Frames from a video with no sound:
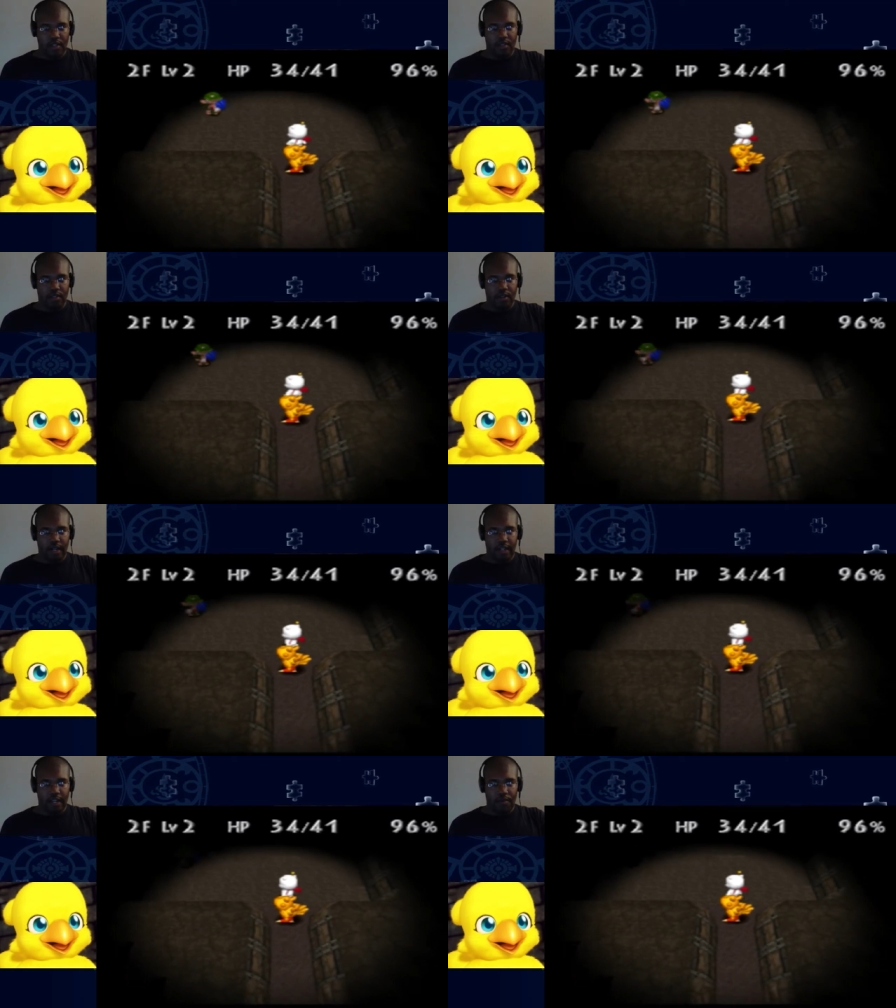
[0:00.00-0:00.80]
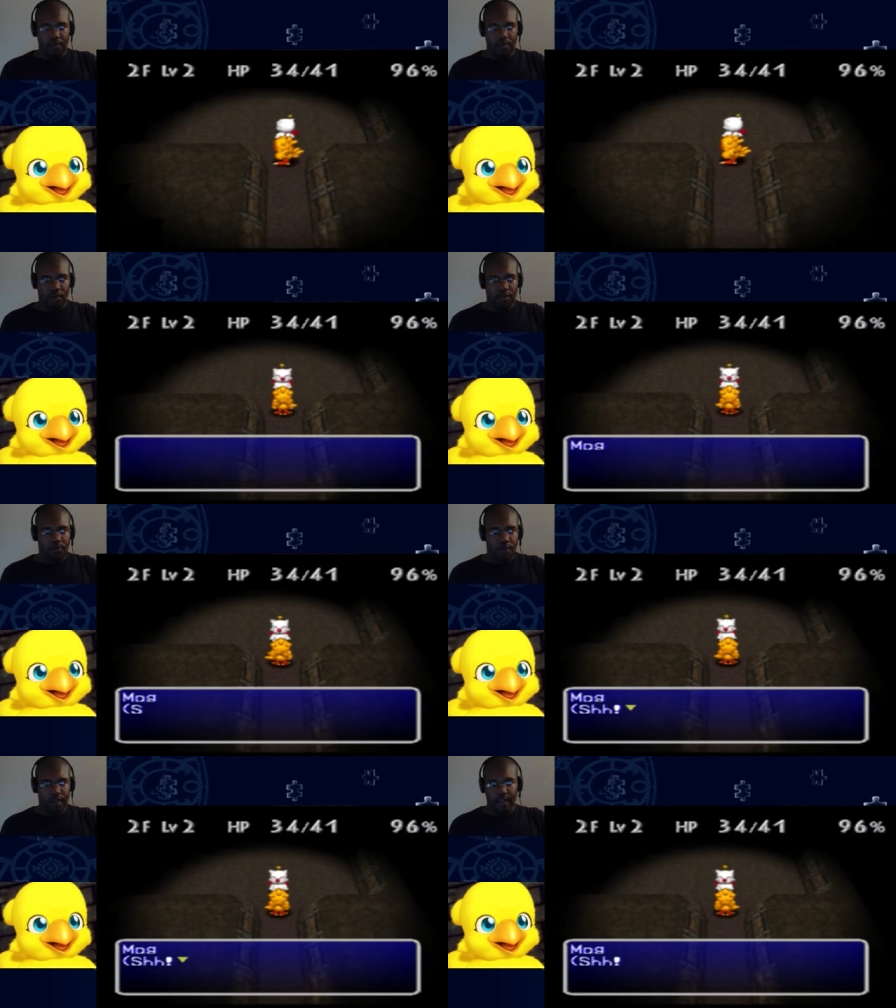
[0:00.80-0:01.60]
So I think we want to
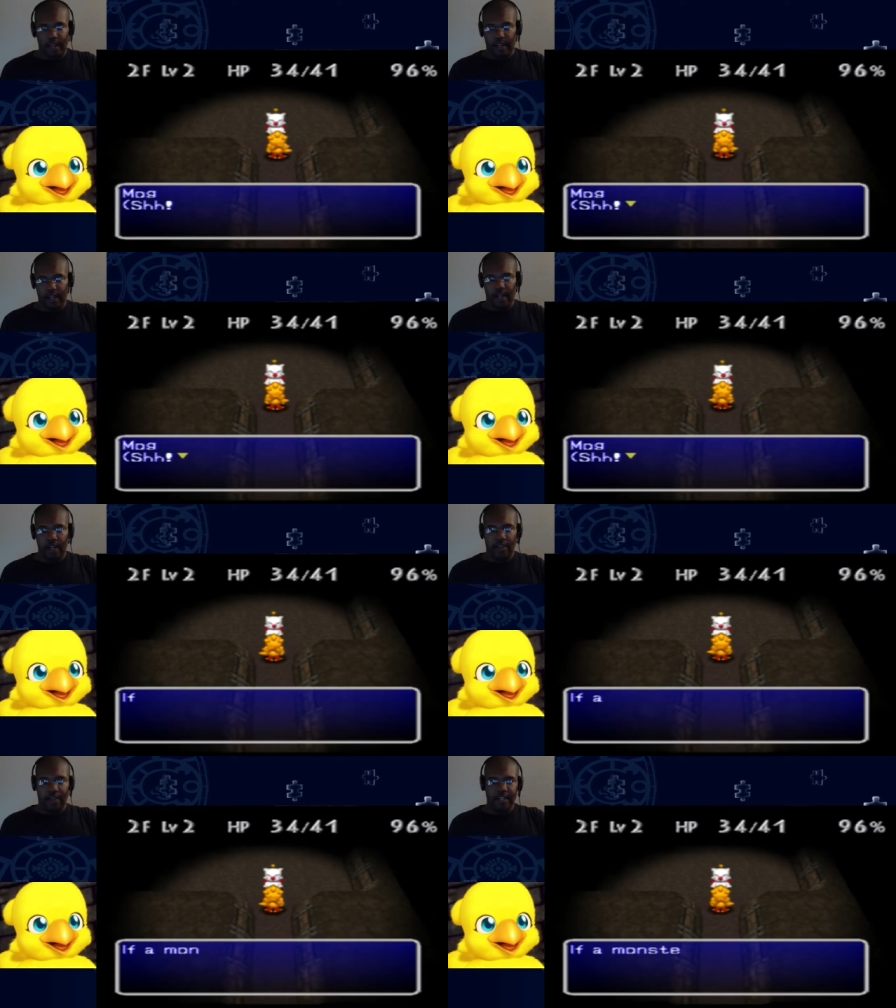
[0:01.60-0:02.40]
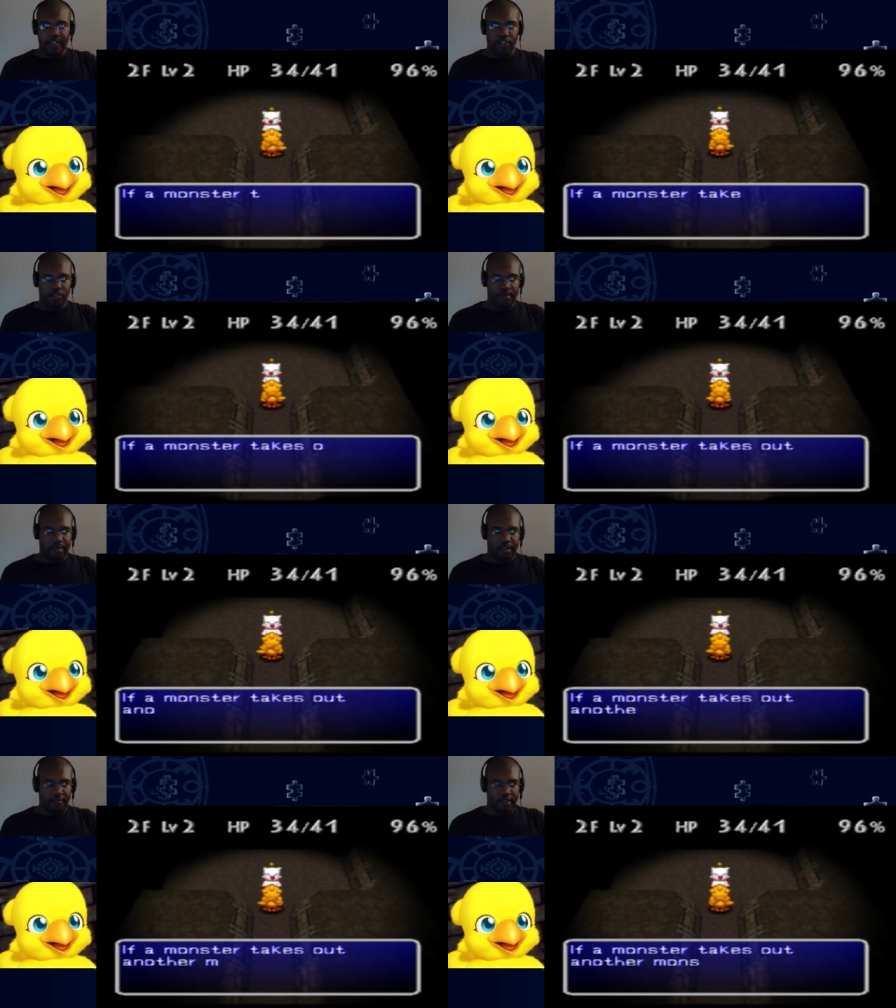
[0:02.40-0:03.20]
avoid that guy. I think that's a
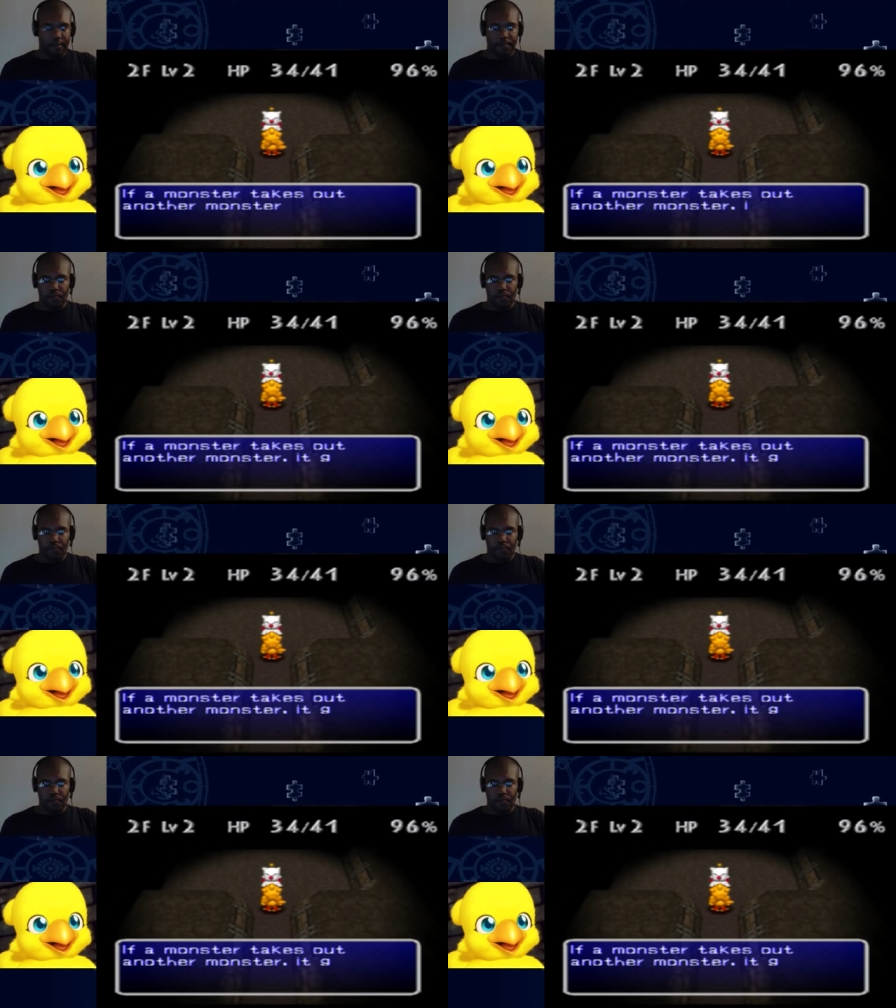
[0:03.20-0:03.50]
scripted event.